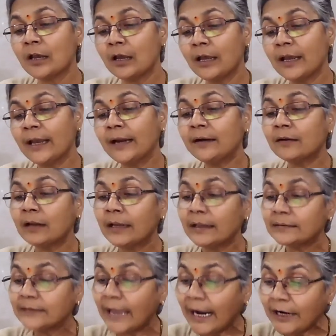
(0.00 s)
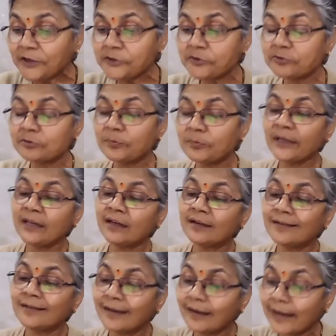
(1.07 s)
and that should be
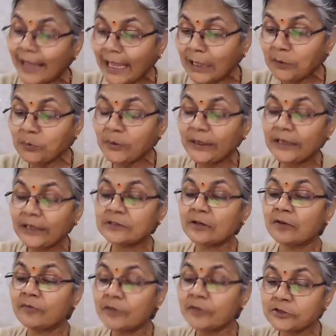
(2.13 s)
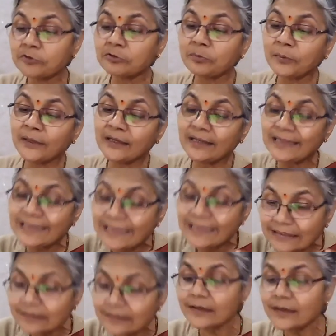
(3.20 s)
in a language which should be
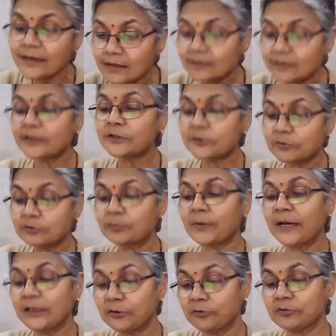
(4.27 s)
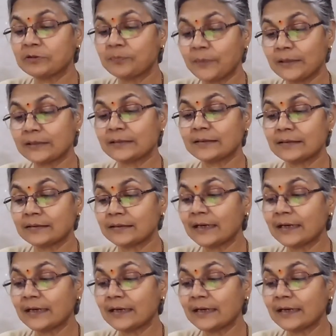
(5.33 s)
easily understood by those persons.